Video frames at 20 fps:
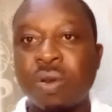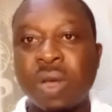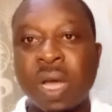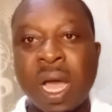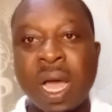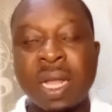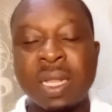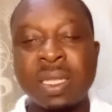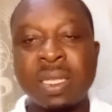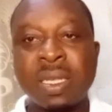
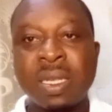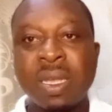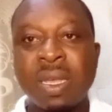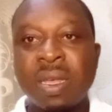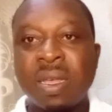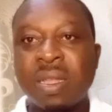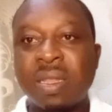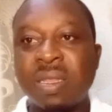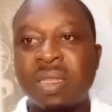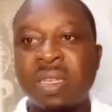And
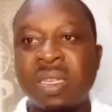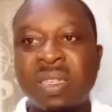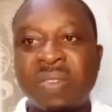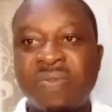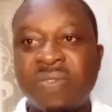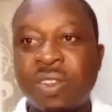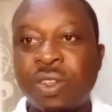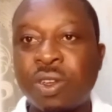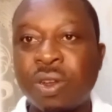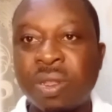these
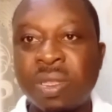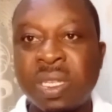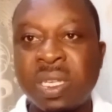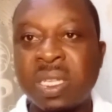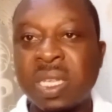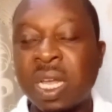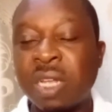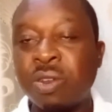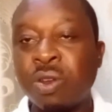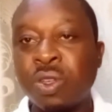
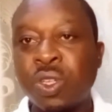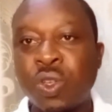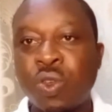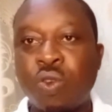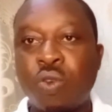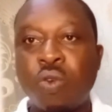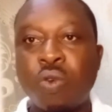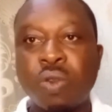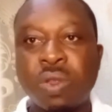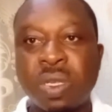are just
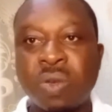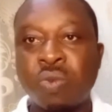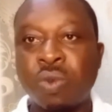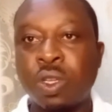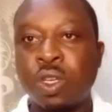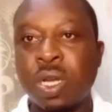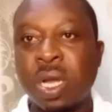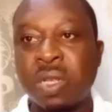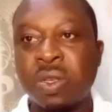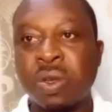codes in
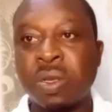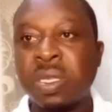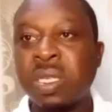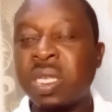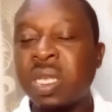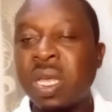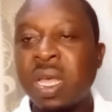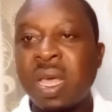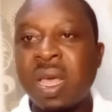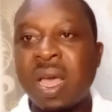which you can
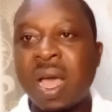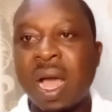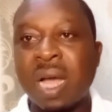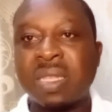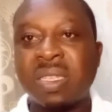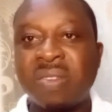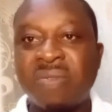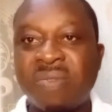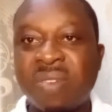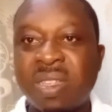just
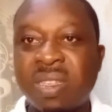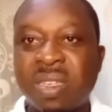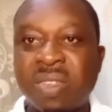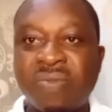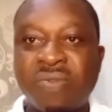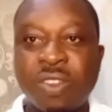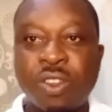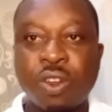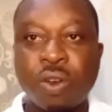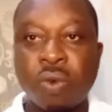activate this
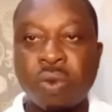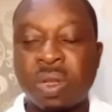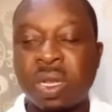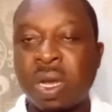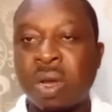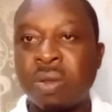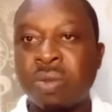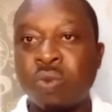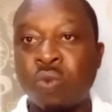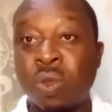feature
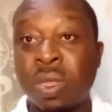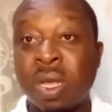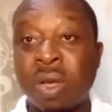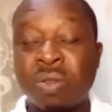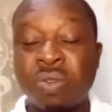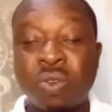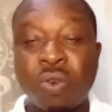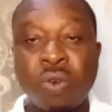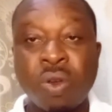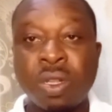
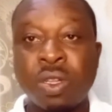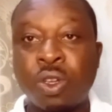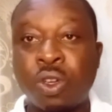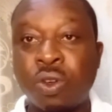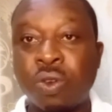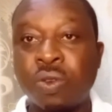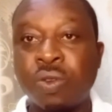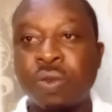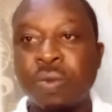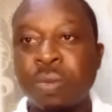without going
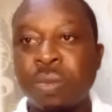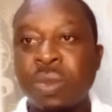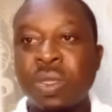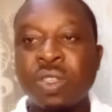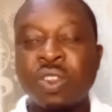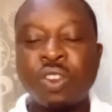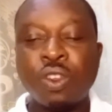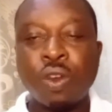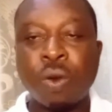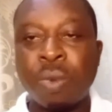through
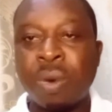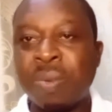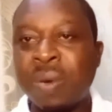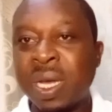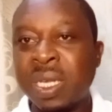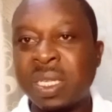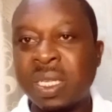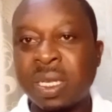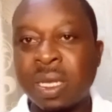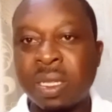your
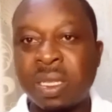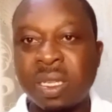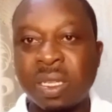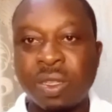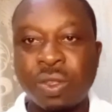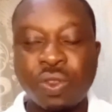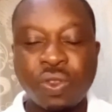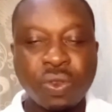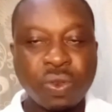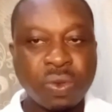mobile settings
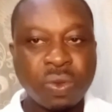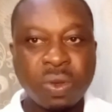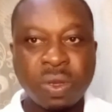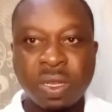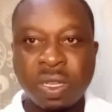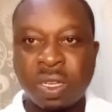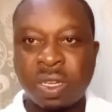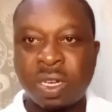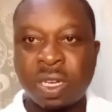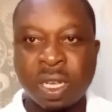to
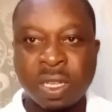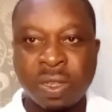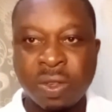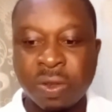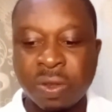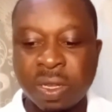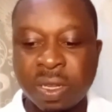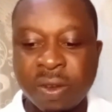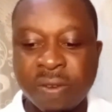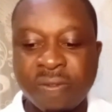stress
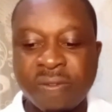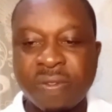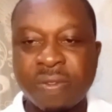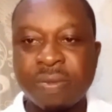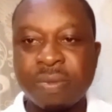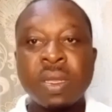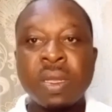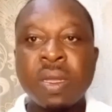yourself.